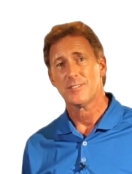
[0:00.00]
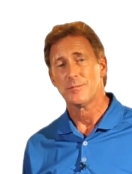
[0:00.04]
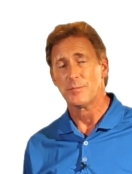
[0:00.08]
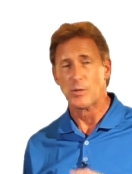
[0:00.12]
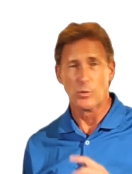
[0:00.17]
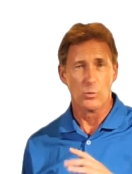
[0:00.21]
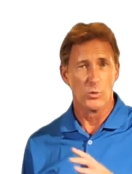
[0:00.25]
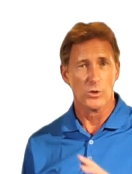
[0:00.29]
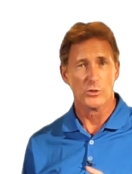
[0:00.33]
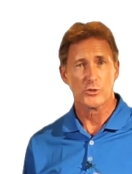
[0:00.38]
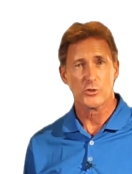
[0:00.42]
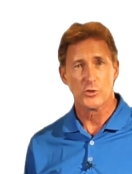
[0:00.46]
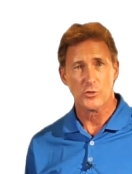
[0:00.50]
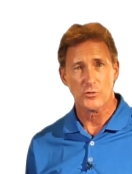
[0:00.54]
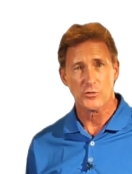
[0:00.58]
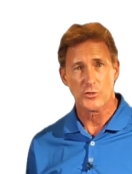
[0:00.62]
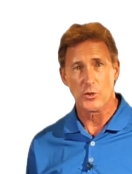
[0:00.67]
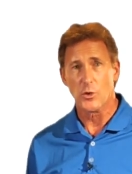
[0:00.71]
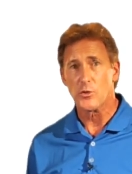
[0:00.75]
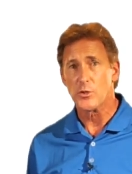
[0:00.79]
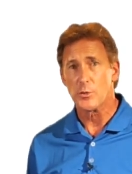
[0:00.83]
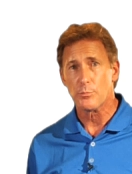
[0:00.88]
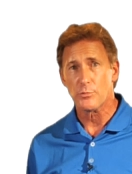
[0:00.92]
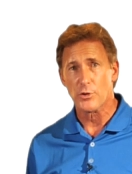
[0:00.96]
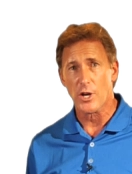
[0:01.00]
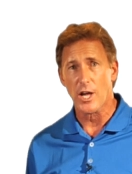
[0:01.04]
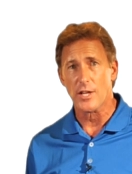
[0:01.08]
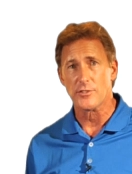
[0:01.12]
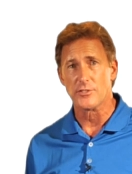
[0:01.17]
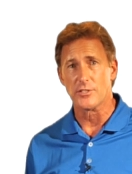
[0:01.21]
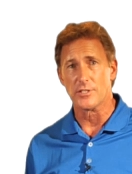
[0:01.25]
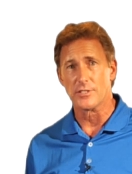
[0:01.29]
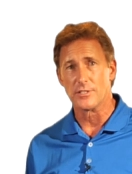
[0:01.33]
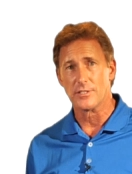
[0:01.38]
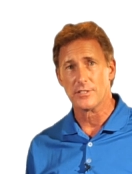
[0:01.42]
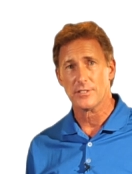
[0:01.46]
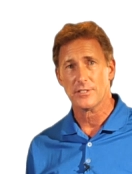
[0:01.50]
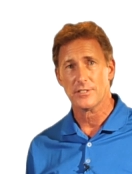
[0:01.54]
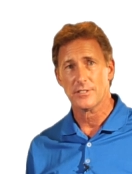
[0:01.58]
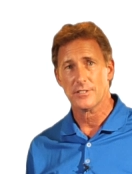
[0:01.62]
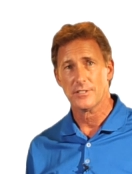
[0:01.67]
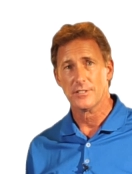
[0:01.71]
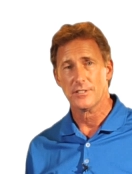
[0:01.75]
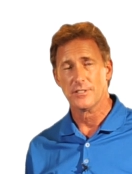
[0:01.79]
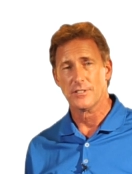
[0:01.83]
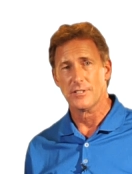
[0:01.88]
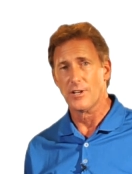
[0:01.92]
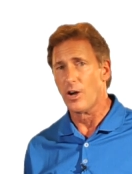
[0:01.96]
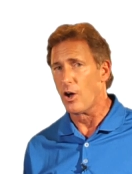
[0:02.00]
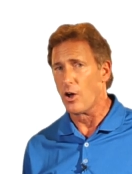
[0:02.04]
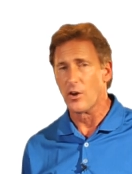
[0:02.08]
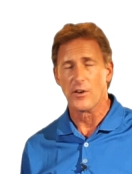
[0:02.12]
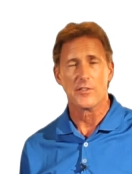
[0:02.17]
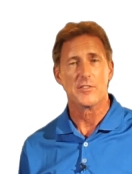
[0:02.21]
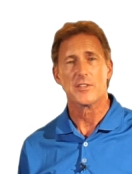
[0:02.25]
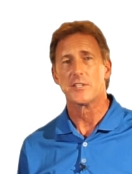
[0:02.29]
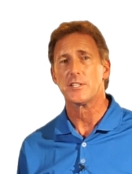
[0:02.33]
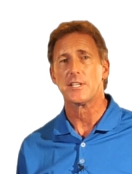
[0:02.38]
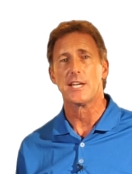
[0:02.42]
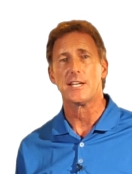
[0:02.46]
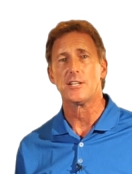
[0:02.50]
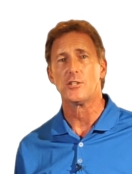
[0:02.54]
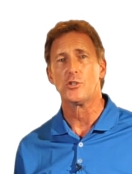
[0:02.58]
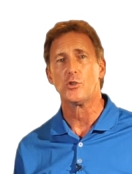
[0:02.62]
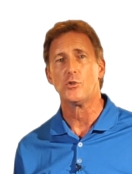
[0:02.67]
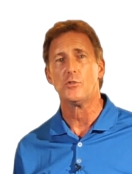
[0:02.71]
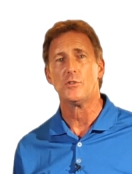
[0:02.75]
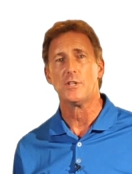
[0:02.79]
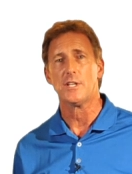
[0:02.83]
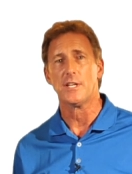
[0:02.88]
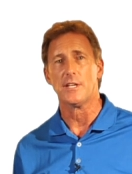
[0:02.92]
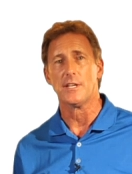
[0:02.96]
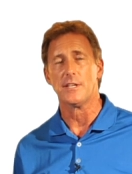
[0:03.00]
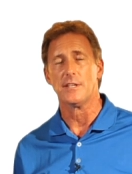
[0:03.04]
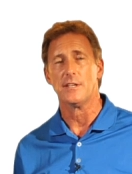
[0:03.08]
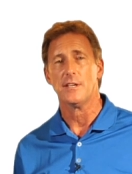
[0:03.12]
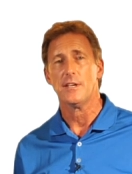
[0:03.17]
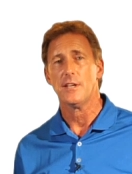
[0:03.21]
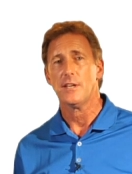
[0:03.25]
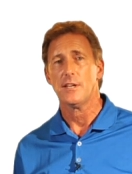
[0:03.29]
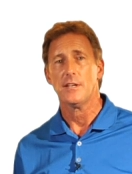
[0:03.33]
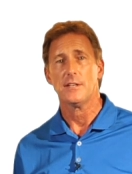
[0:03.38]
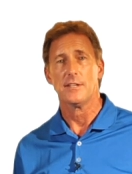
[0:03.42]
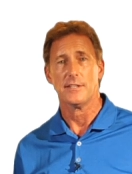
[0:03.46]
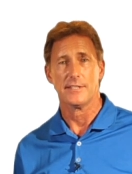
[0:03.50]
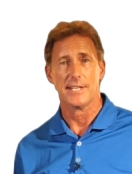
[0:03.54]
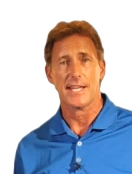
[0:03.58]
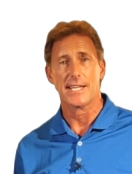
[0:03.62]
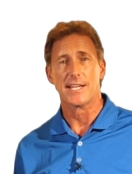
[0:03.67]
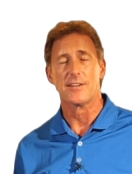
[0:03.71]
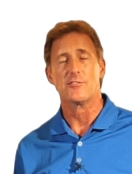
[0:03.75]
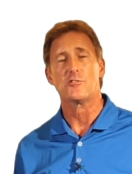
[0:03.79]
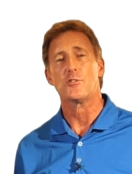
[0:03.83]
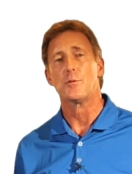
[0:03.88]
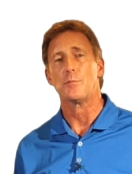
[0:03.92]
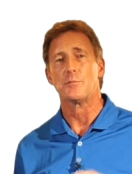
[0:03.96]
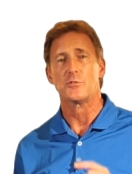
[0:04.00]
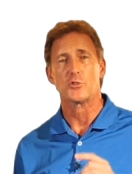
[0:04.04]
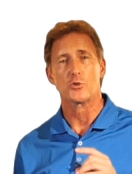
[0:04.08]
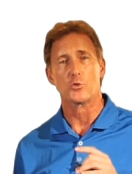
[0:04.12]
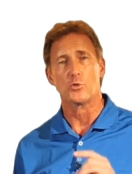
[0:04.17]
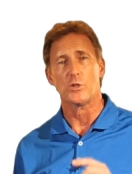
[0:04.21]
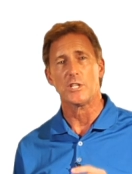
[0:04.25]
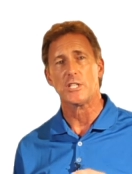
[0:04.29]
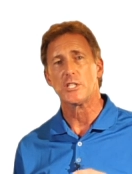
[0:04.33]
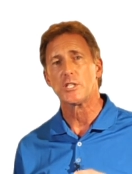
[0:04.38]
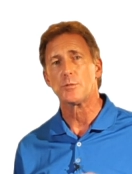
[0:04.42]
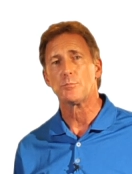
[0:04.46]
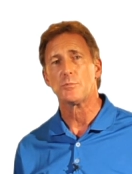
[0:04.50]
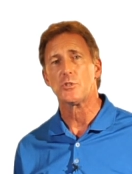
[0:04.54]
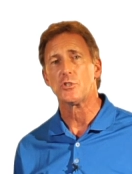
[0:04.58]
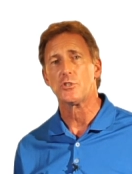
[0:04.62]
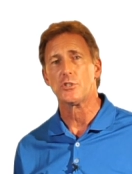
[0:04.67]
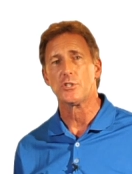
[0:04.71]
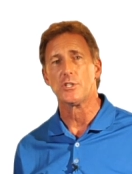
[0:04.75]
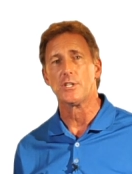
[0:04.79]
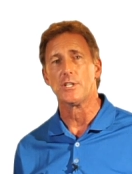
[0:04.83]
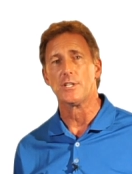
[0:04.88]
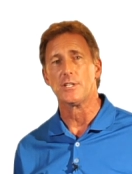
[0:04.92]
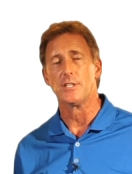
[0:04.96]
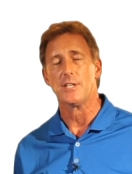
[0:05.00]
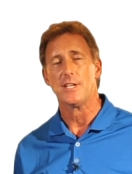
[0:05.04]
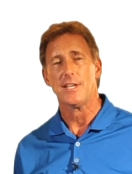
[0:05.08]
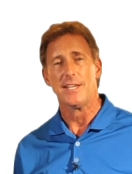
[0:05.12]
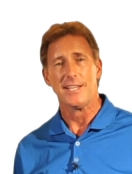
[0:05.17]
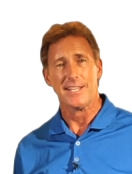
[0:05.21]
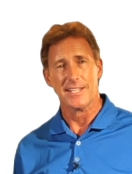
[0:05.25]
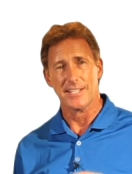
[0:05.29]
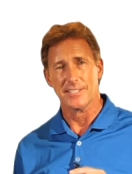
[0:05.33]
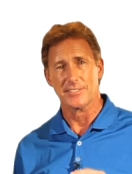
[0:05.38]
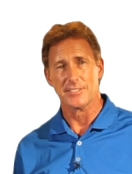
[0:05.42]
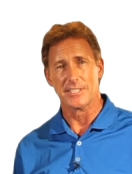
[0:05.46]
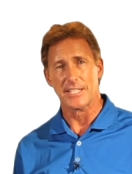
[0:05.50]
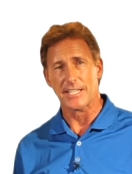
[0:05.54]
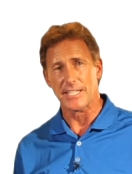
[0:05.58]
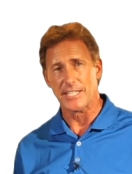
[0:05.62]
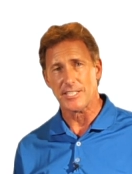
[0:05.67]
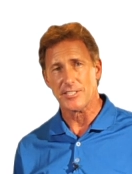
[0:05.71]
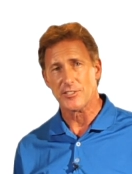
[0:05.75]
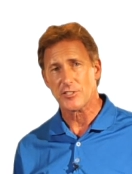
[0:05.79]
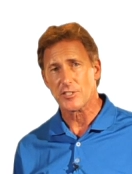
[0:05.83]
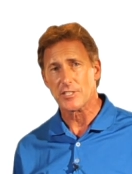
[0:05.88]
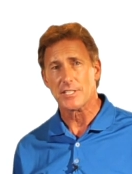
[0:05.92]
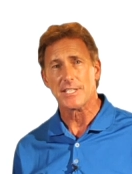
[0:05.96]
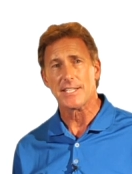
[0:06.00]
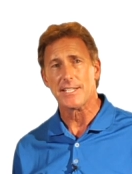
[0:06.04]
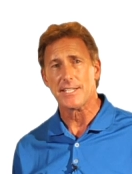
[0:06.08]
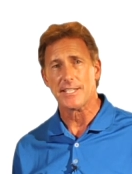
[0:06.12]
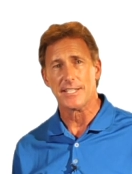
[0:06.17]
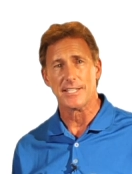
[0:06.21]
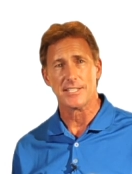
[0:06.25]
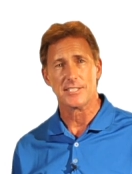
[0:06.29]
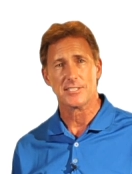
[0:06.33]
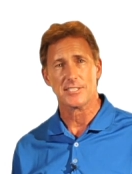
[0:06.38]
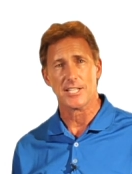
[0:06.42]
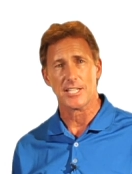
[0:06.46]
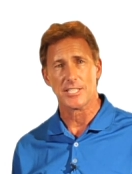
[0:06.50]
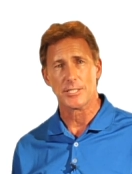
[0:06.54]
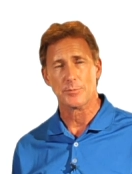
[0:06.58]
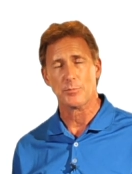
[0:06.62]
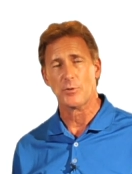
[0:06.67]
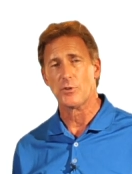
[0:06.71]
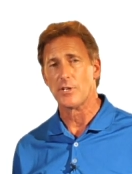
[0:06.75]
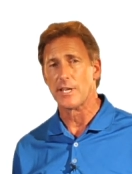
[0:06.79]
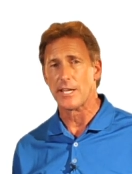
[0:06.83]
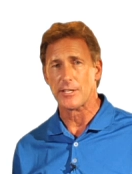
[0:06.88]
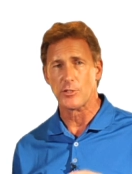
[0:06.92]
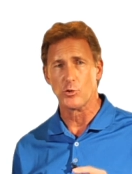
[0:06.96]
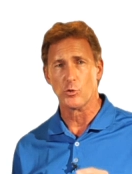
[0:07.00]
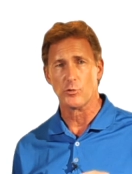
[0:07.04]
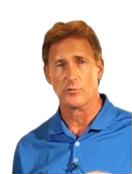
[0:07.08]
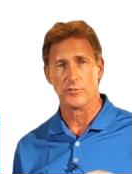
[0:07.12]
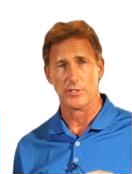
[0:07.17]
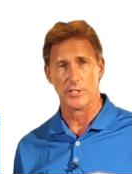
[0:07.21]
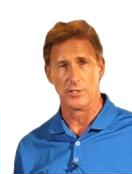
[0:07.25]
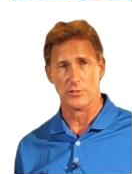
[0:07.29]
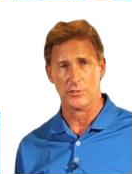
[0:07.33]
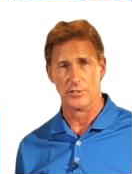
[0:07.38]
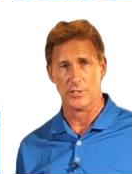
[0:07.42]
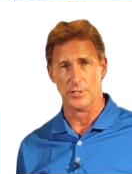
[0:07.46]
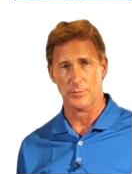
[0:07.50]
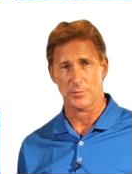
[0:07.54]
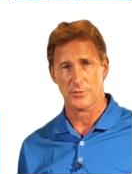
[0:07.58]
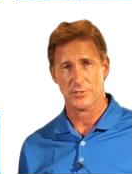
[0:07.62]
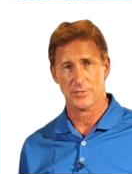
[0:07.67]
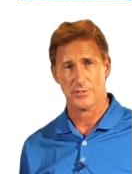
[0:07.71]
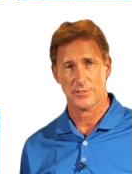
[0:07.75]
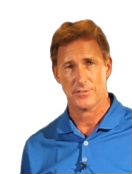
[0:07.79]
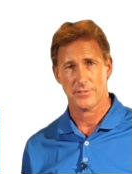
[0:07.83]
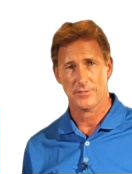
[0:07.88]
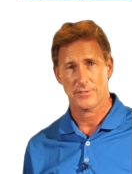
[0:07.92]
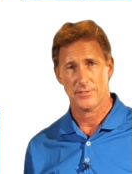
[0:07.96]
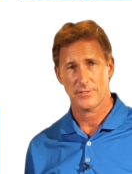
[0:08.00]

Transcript: but once you sold the project, all of the data you need to take it from screen to machine is easily accessible at your fingertips.